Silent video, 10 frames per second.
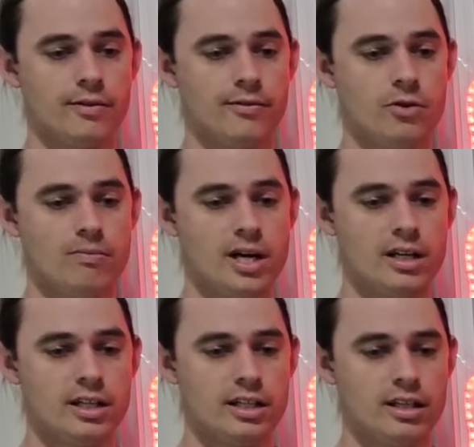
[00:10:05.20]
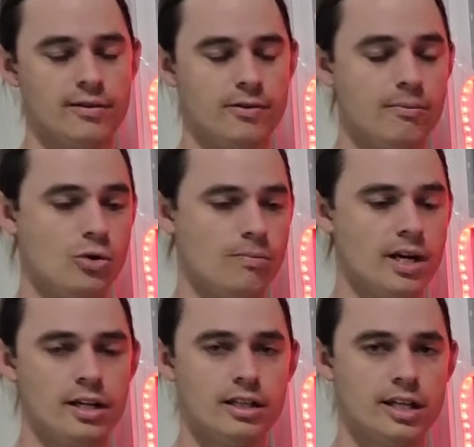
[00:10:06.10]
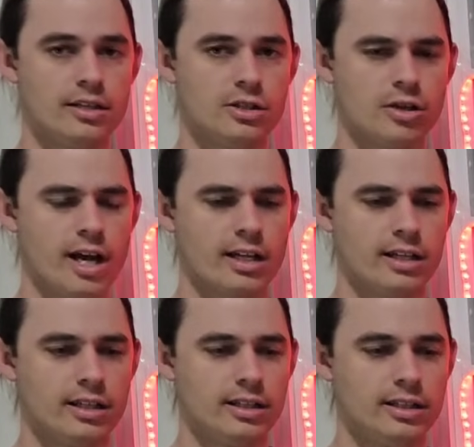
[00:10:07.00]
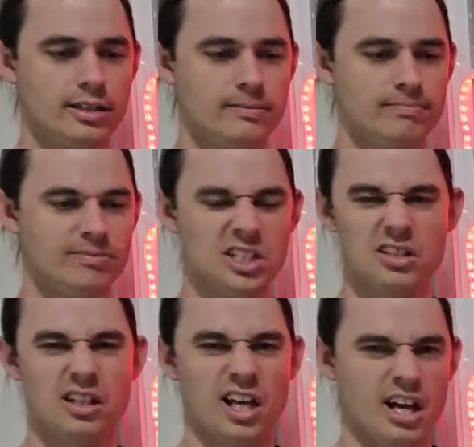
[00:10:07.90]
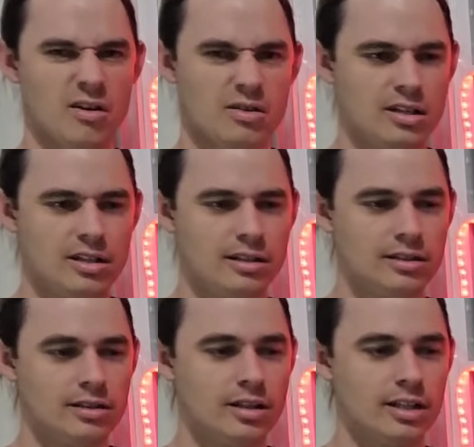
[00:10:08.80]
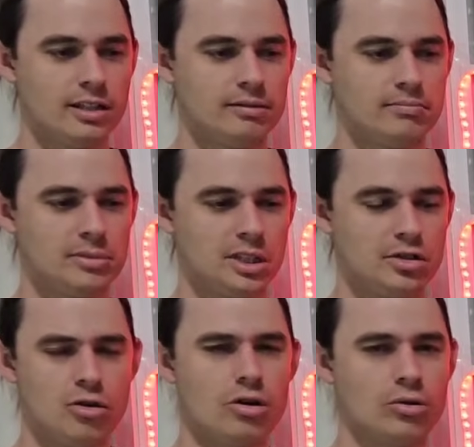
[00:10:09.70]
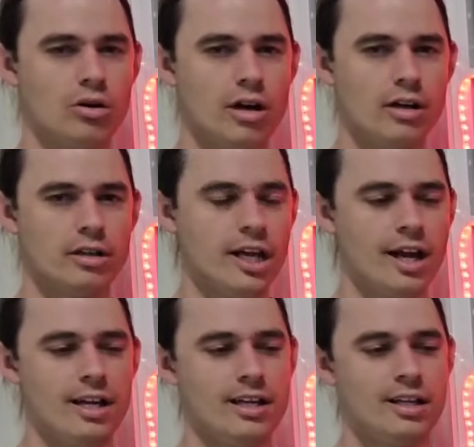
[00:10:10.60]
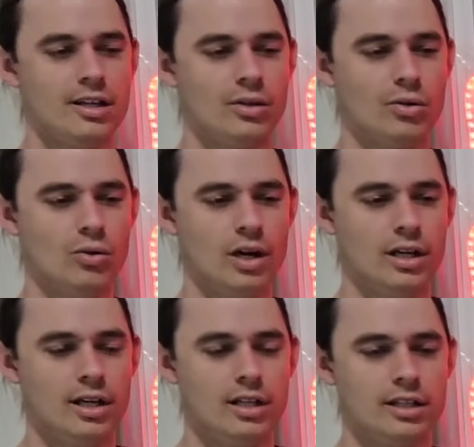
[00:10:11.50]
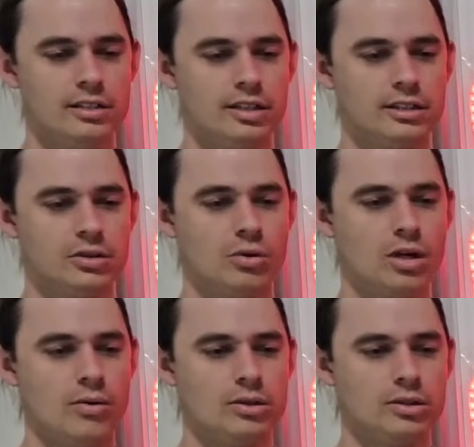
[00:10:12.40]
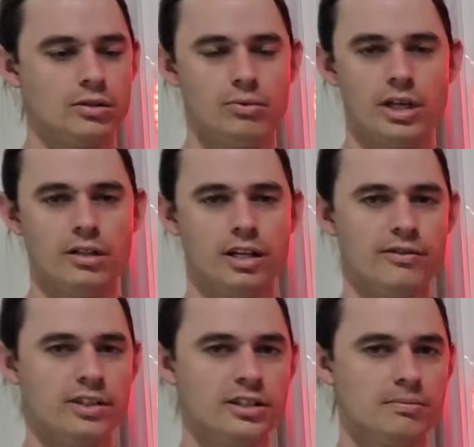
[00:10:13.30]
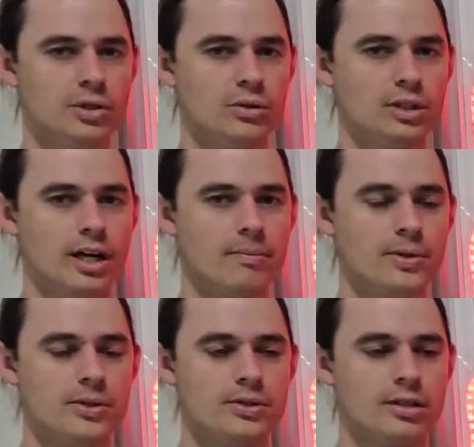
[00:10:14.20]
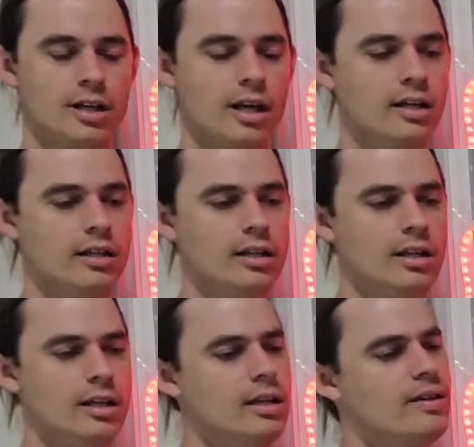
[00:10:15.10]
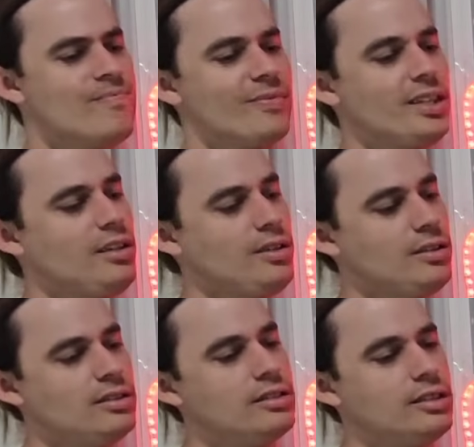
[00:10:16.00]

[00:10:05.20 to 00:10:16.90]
it for more money down the track isn't allowed, like it's not quite okay, or it doesn't quite sit well on everyone's moral compass. And, you know,